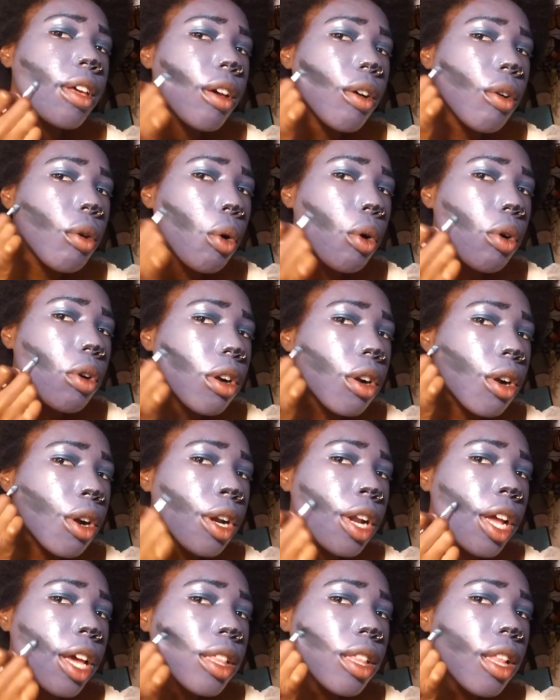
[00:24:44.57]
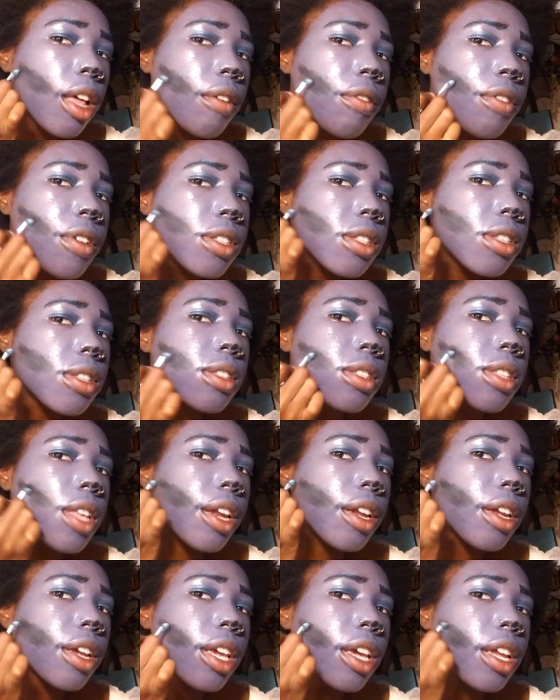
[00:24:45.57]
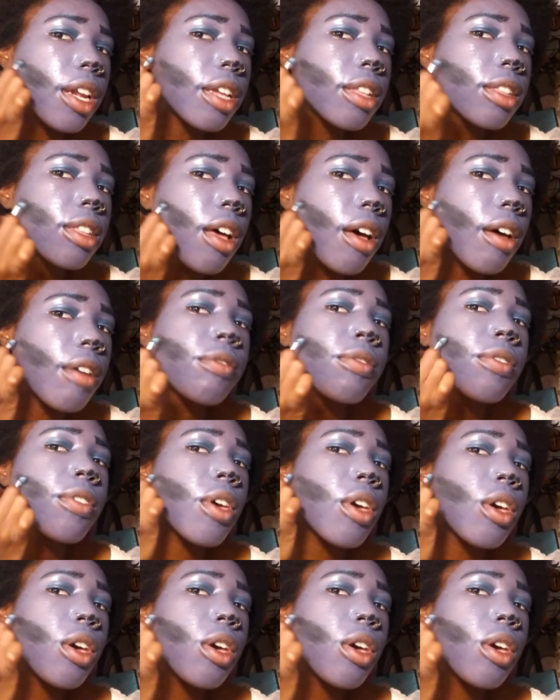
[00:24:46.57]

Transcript: horror, and I love his aesthetic, and I love